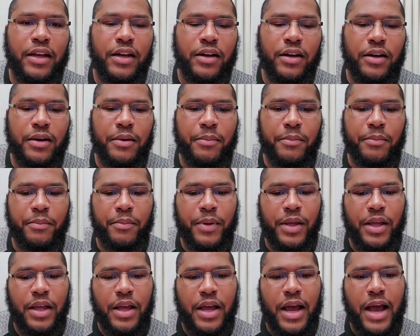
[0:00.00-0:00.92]
I'm
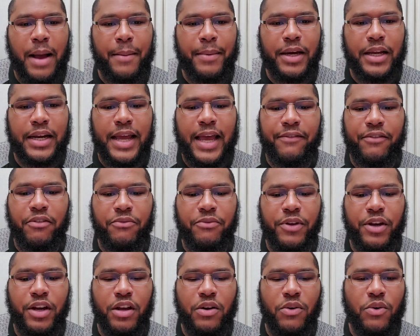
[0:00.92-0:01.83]
gonna have a
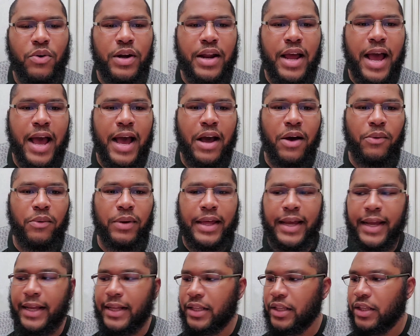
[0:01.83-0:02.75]
video on how,
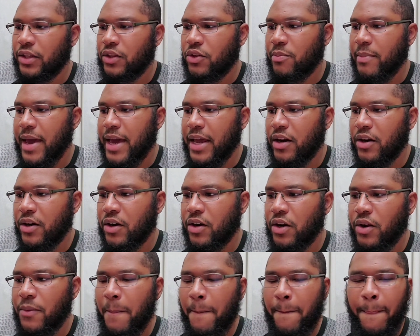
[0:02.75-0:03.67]
like, no
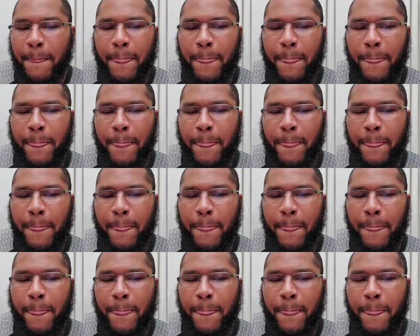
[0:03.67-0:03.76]
matter